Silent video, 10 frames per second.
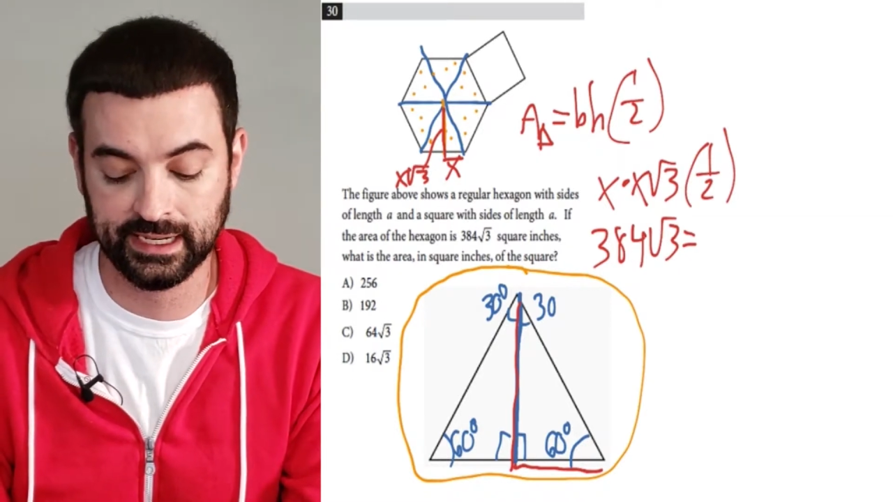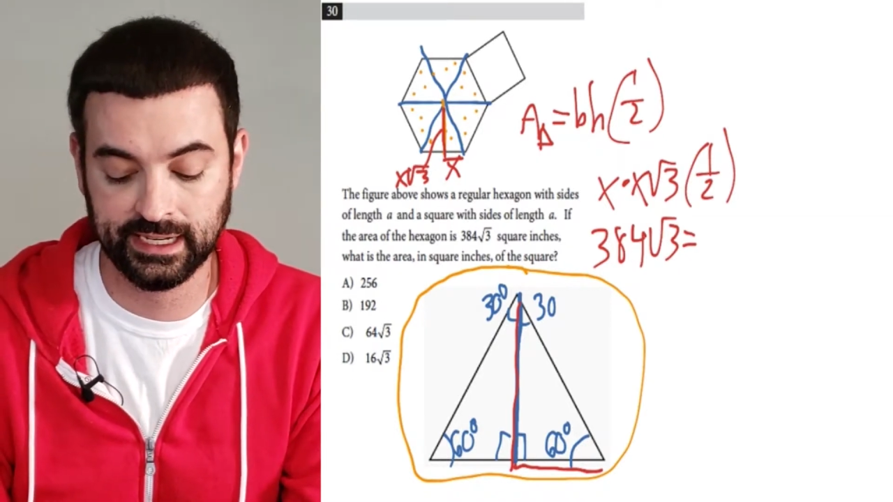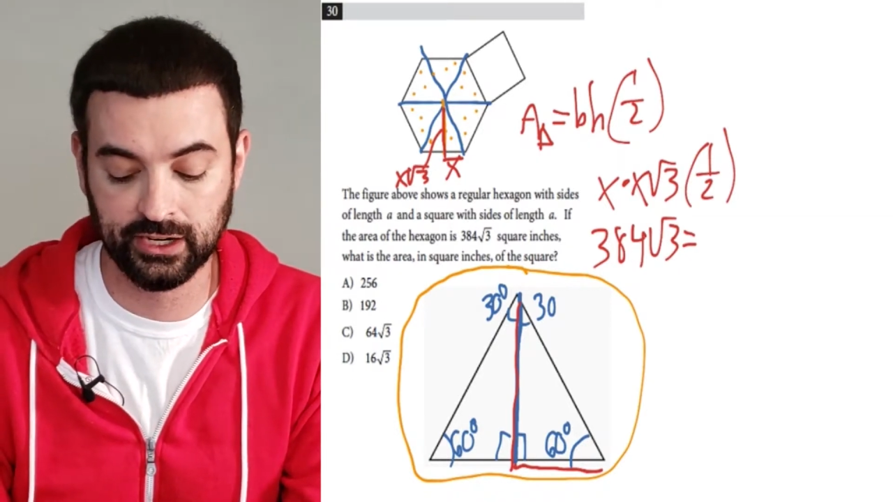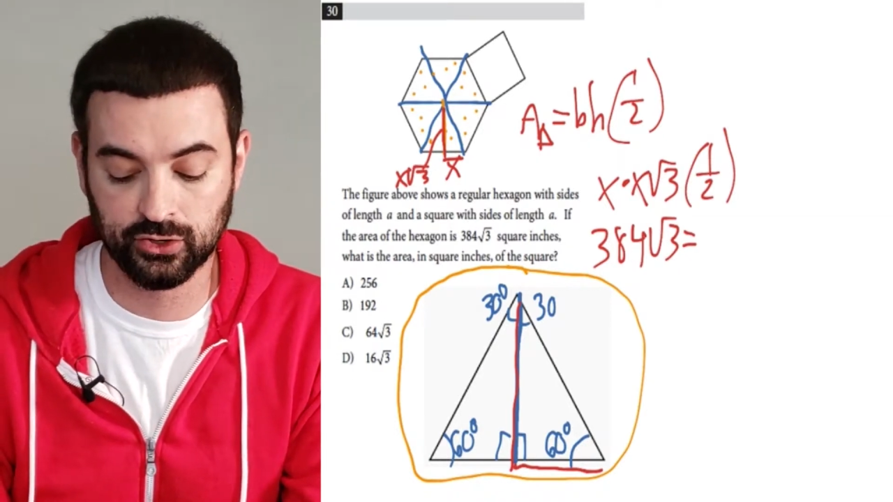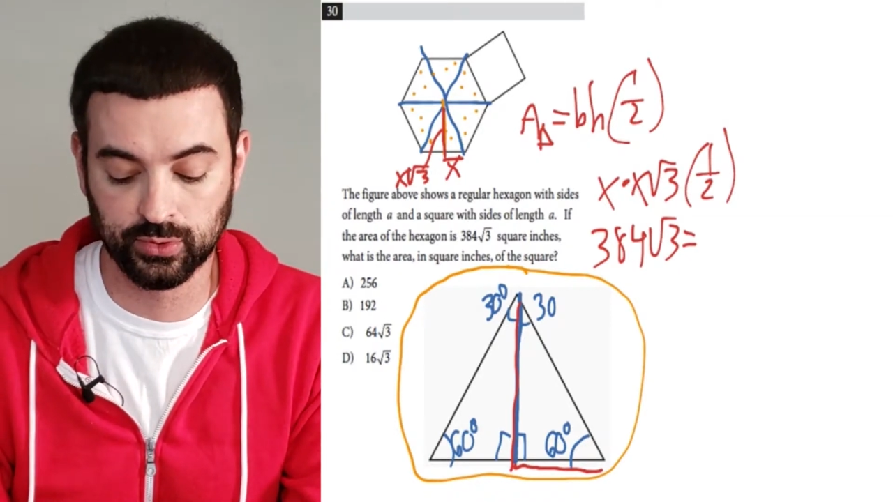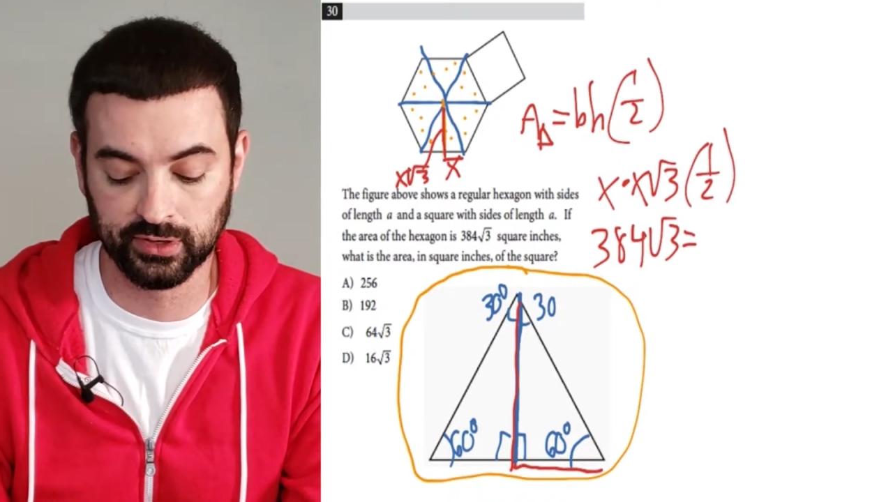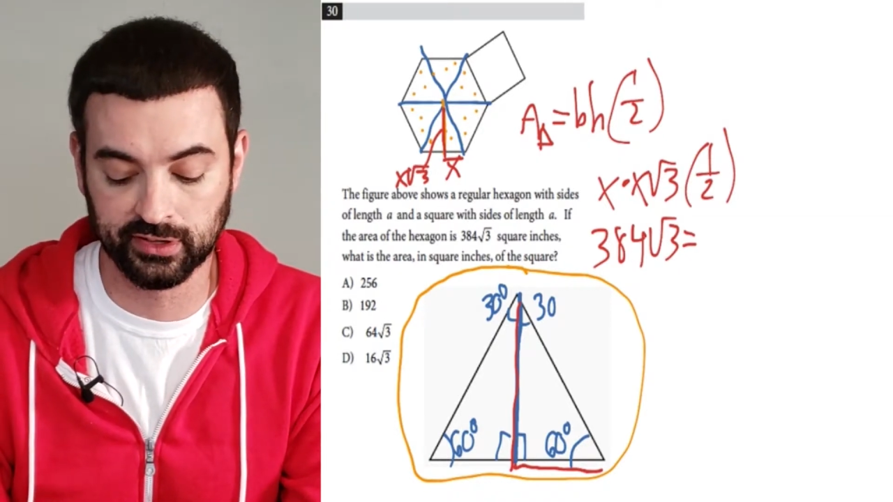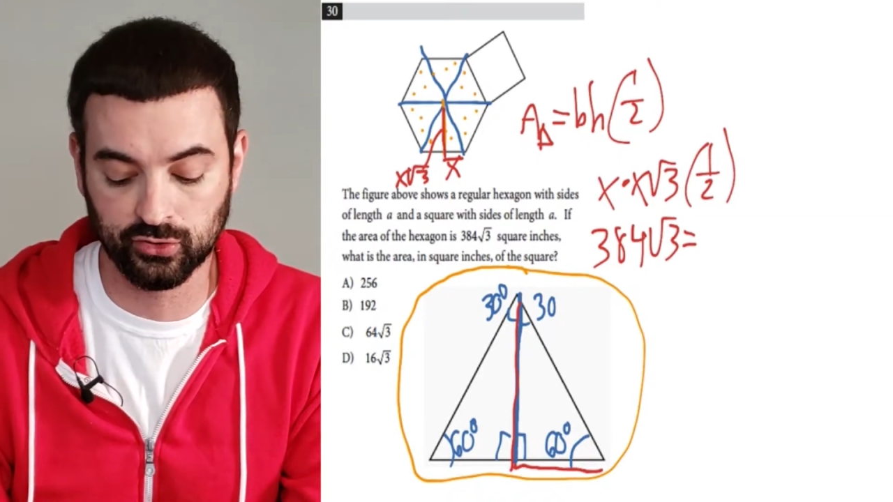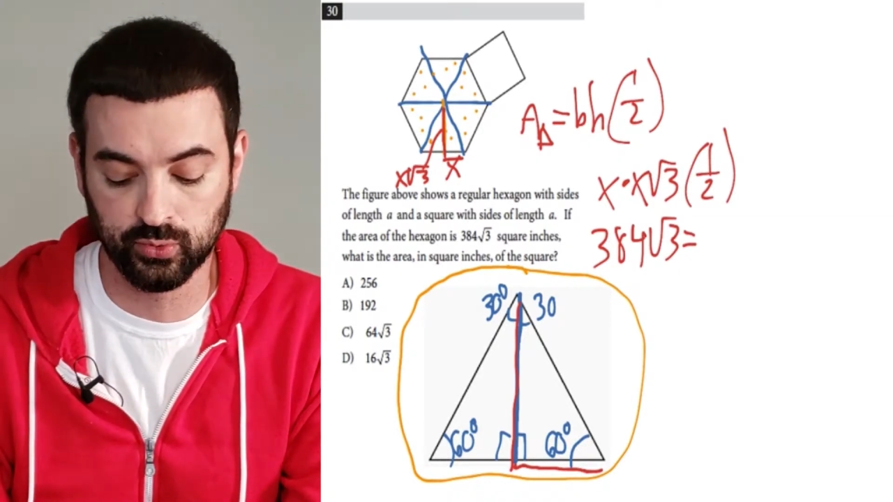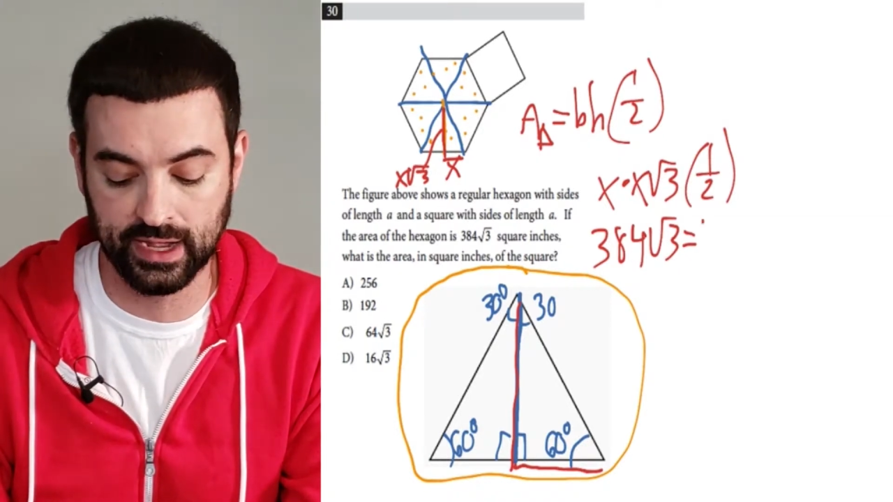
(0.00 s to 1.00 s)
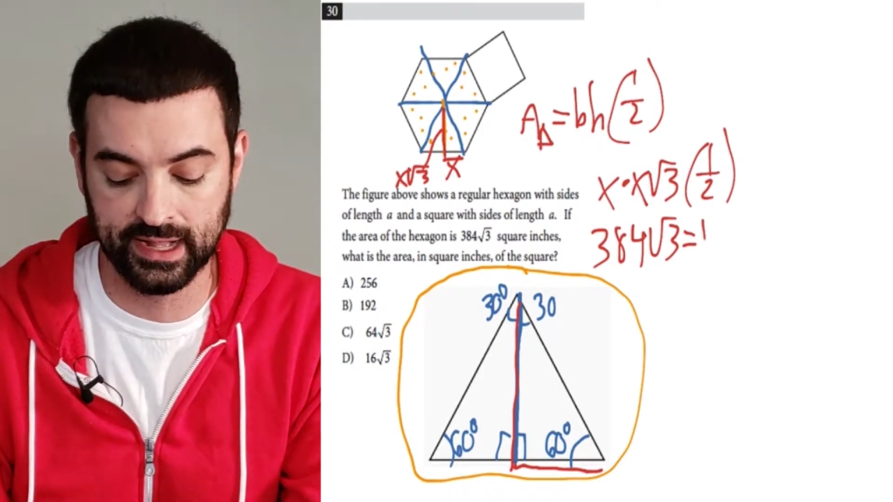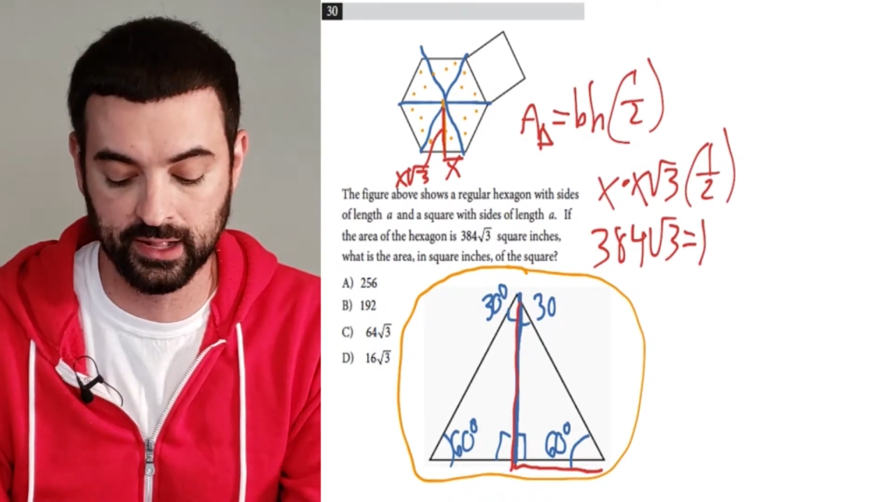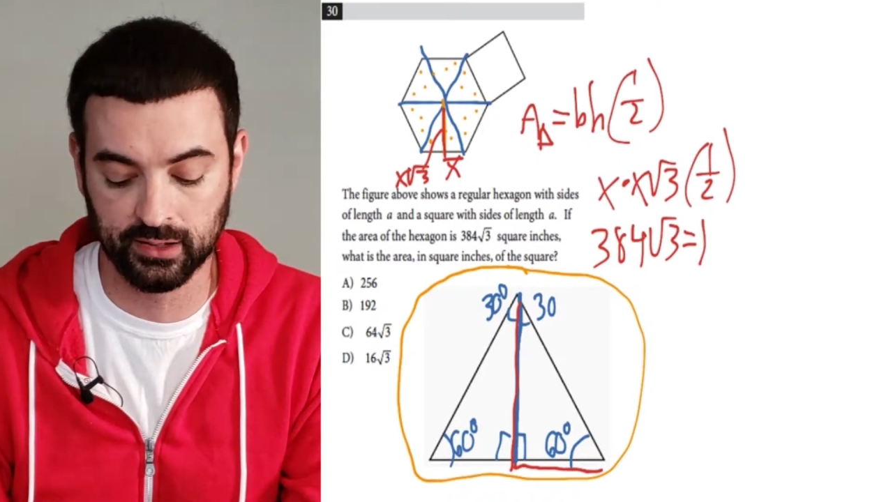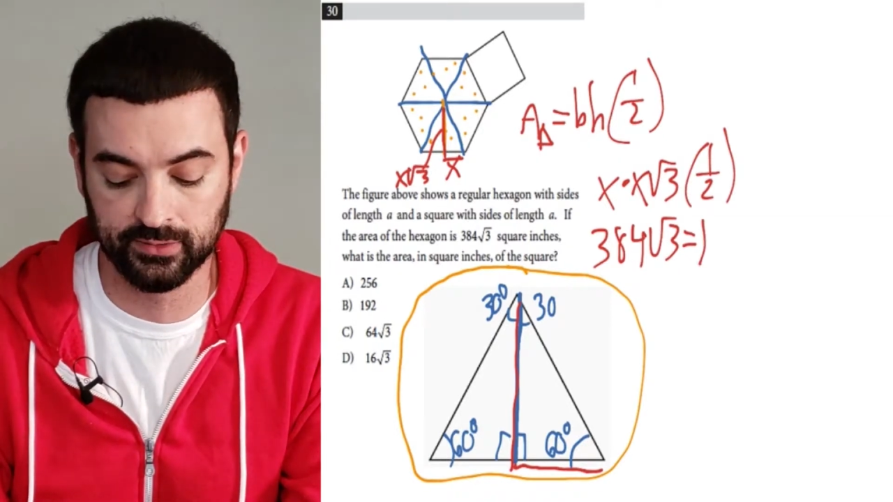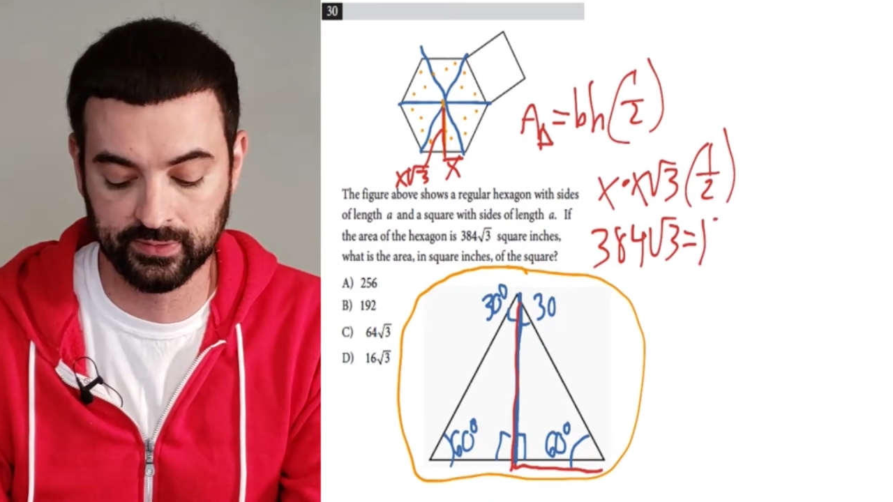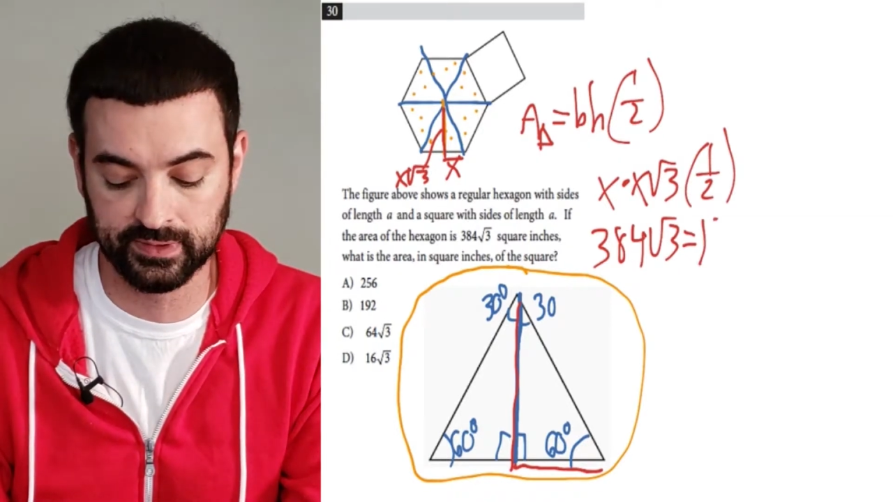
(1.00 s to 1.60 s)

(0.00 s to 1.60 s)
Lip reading: equals 12